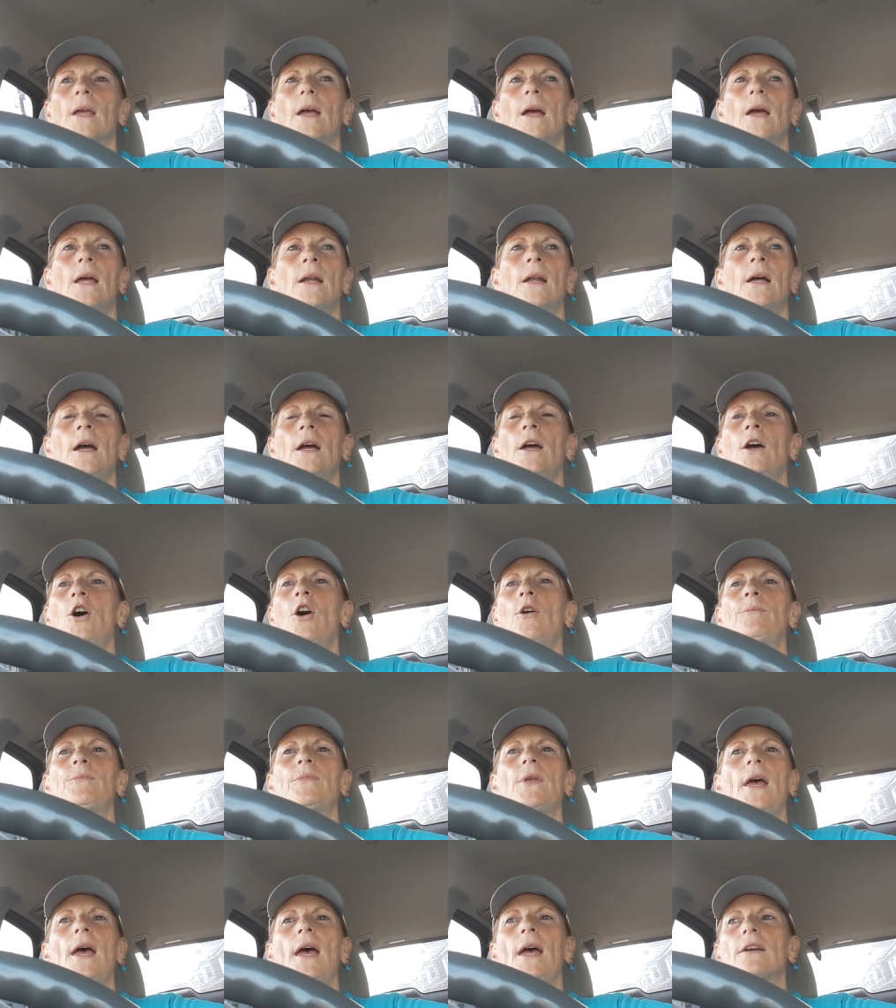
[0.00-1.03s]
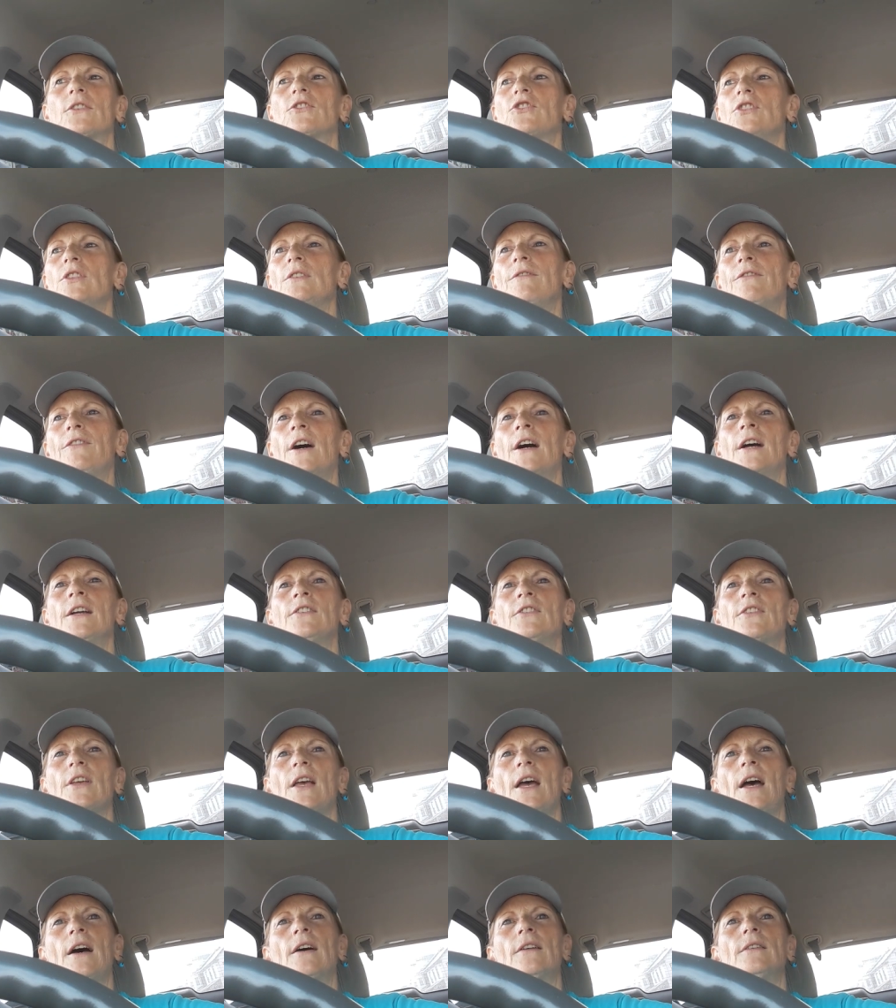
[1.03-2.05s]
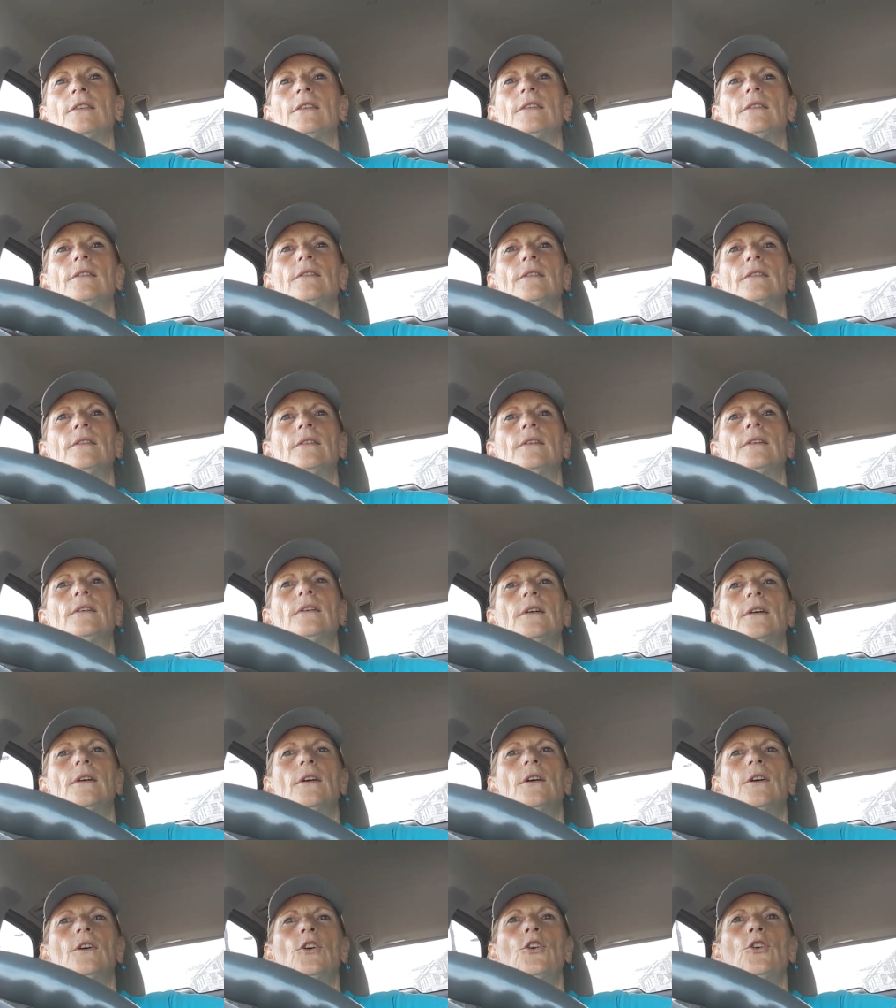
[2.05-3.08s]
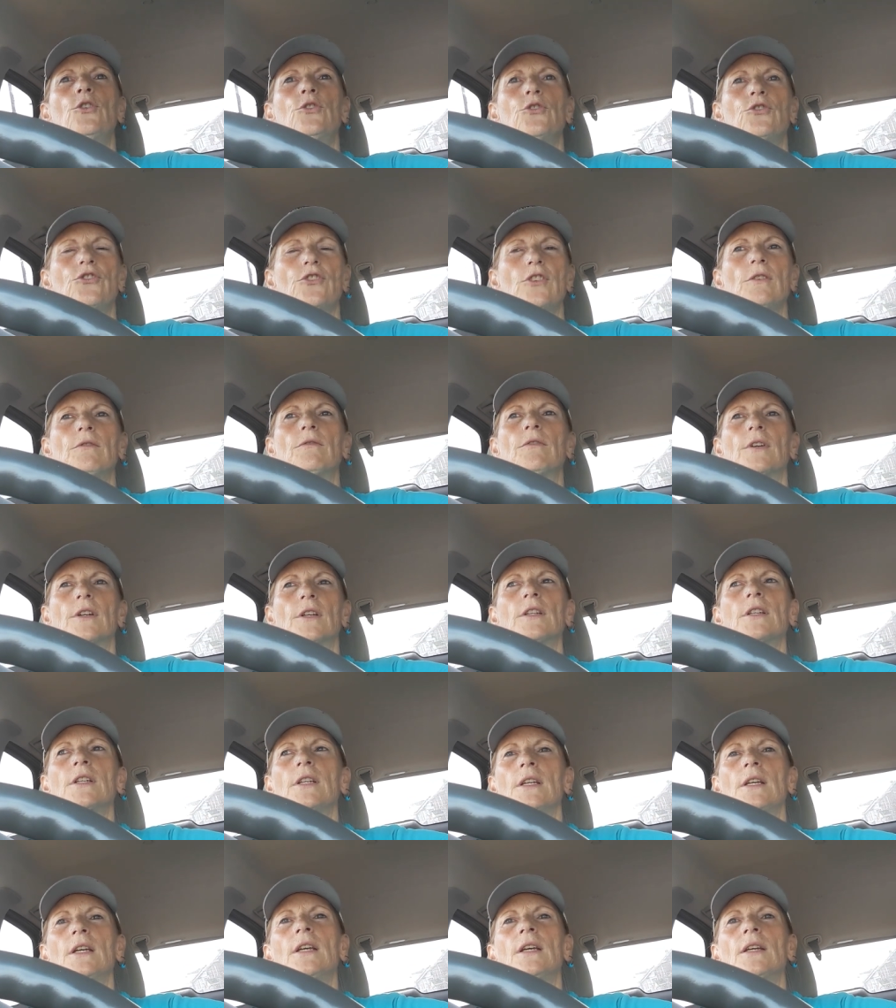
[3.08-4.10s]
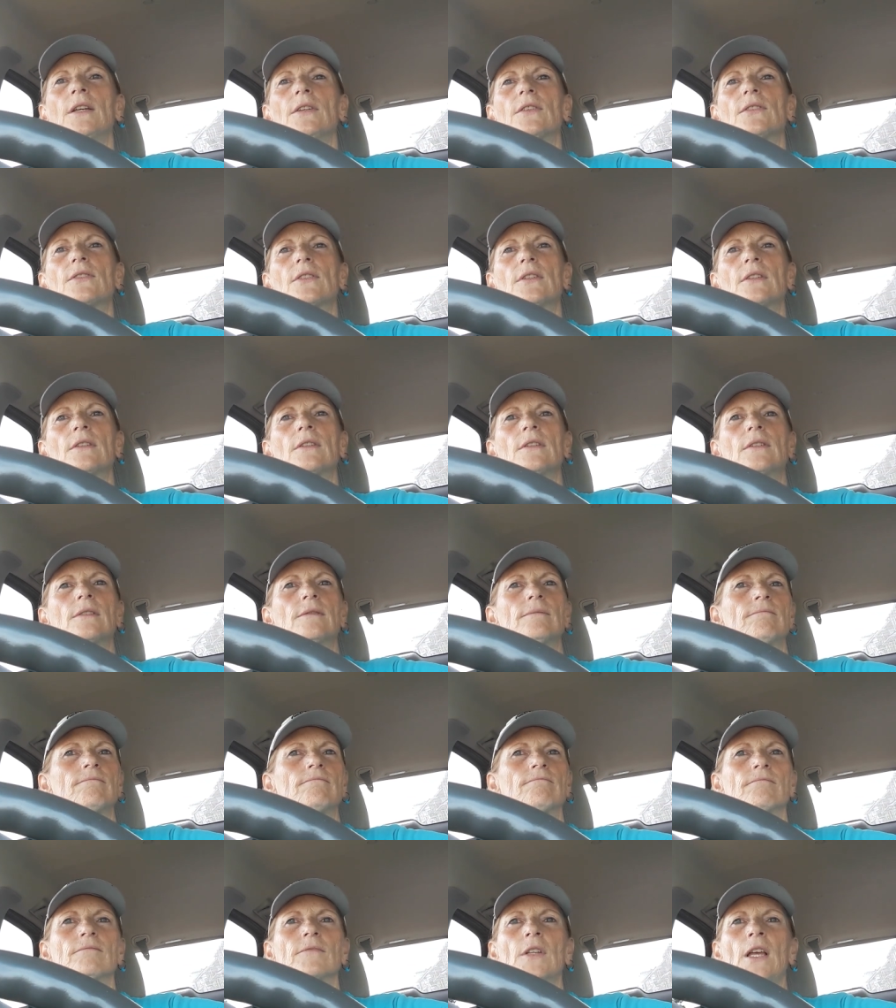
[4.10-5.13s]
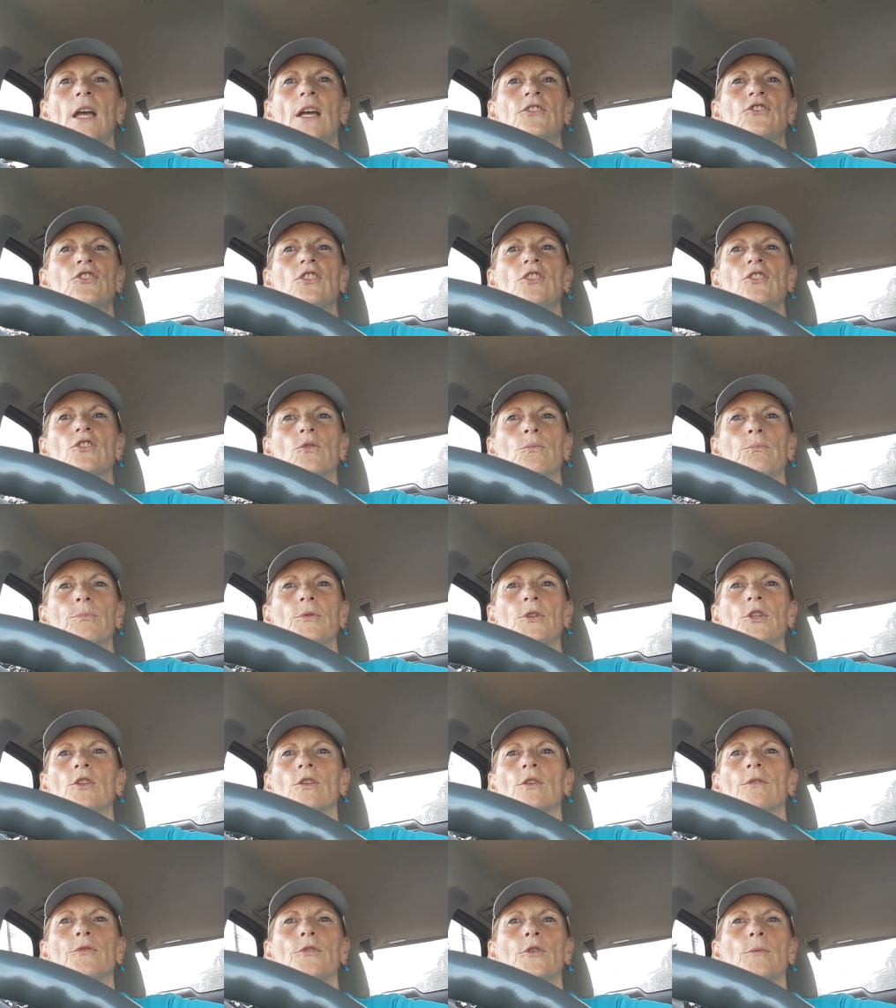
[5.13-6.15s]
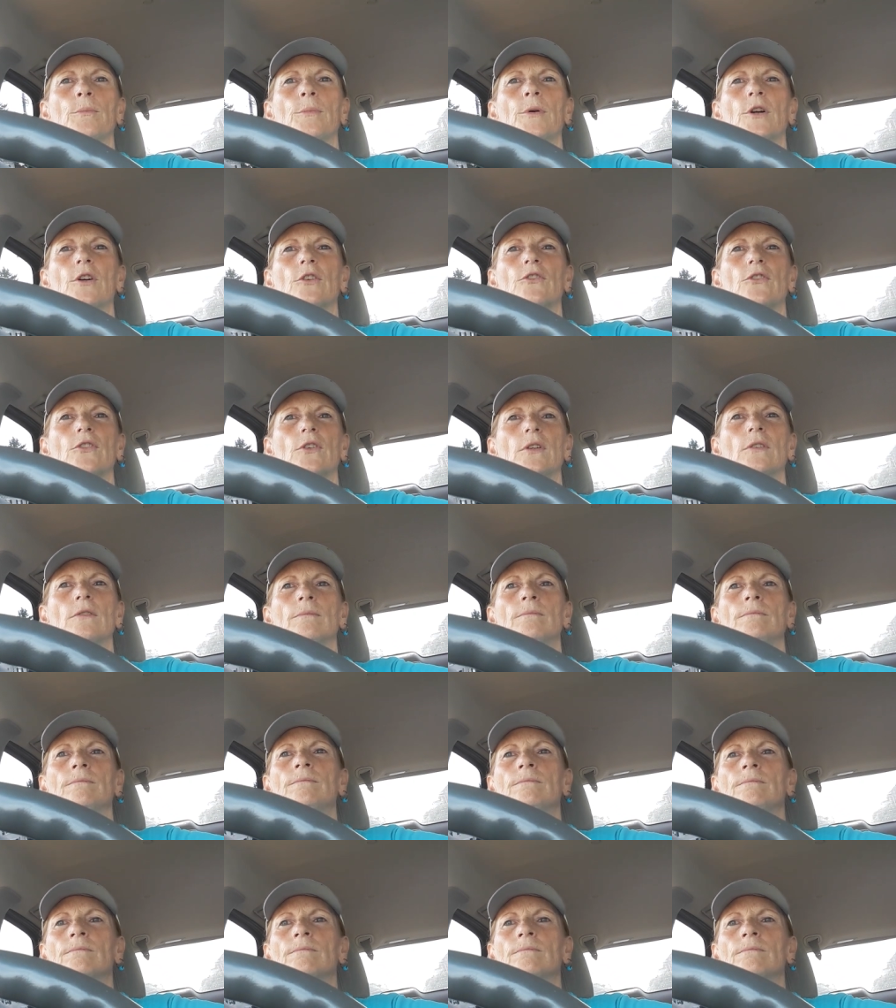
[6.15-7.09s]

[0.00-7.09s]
And I hope the heck she finds out who she really is. And she's a beautiful person.